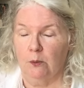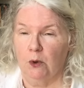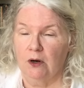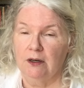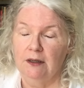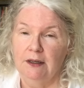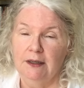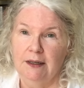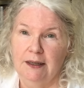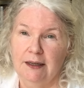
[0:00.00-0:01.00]
or more.
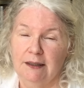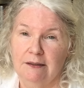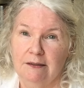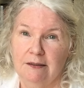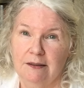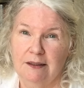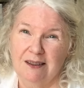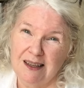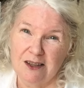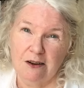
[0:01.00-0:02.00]
And yeah,
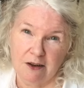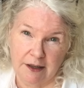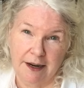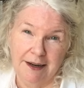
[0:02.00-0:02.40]
that's not great.